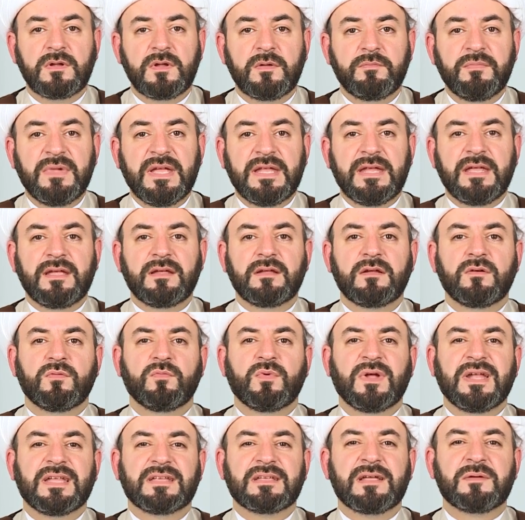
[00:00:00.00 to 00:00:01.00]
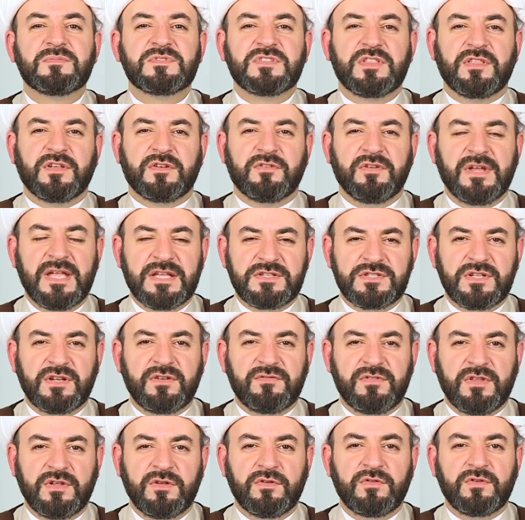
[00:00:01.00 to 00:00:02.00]
Meaning, when it comes to the creation
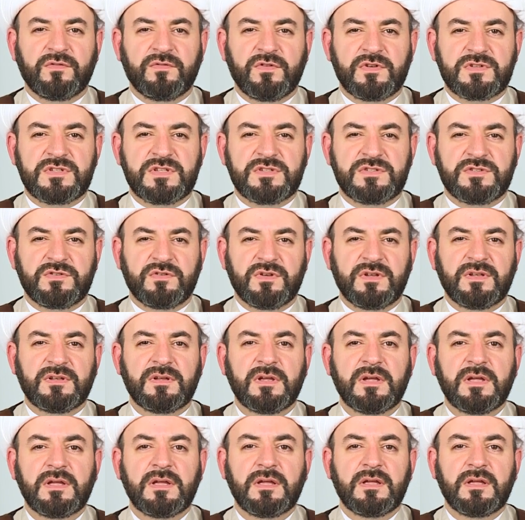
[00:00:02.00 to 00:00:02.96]
of the universe and certain